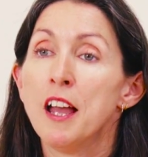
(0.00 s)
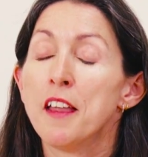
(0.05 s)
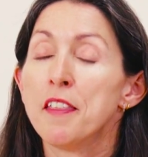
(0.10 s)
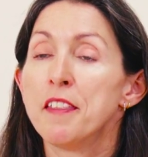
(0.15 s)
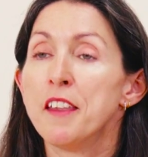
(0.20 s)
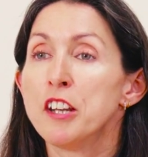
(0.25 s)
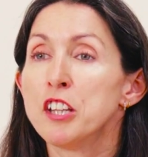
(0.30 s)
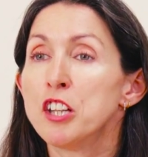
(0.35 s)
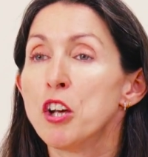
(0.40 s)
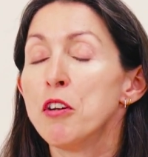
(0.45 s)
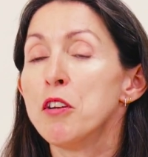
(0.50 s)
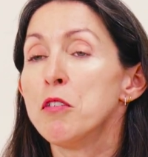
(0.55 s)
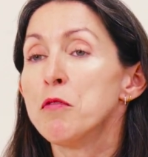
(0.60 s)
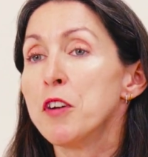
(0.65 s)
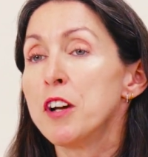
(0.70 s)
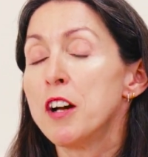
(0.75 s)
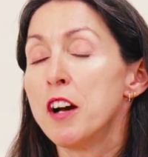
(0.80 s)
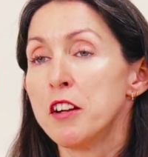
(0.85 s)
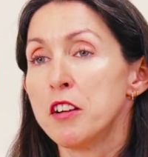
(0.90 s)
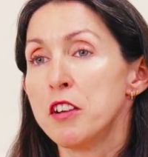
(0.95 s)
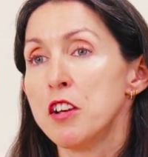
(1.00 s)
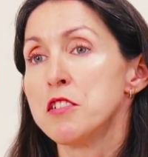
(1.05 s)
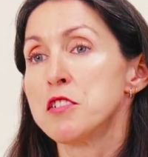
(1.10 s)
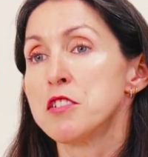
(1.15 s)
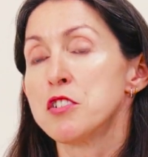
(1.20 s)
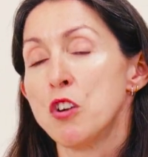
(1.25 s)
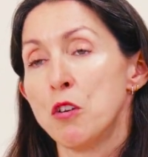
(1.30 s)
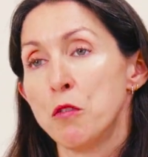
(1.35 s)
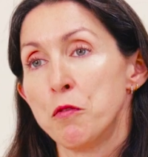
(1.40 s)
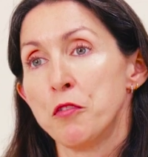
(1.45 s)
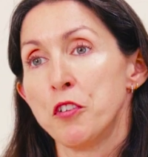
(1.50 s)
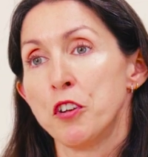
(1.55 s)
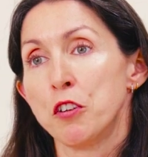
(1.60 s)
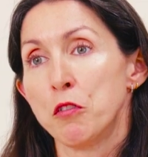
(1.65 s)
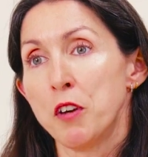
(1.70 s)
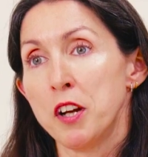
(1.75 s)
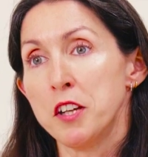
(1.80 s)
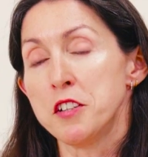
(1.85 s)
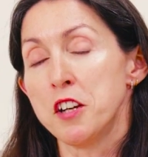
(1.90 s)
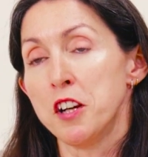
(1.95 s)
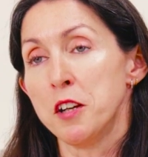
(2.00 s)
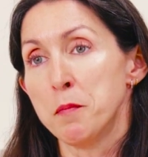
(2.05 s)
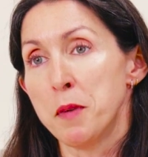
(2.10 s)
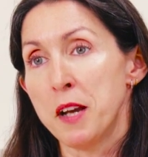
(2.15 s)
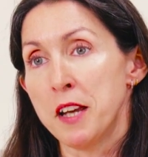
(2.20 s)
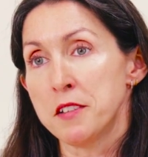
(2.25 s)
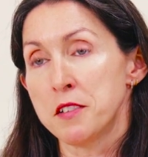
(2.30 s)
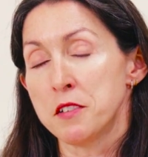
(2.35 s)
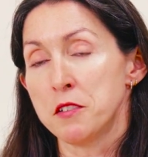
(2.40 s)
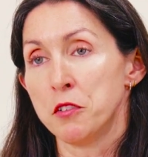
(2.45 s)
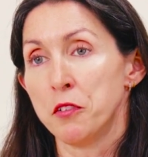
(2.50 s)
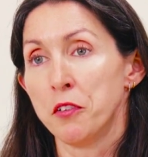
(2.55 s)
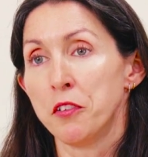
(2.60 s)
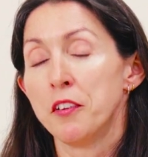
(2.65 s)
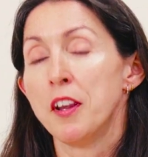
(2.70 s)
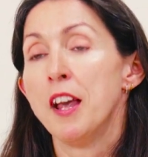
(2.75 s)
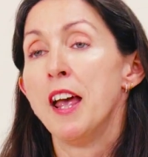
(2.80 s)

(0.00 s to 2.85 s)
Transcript: than going for kind of those softer grey tone pastels.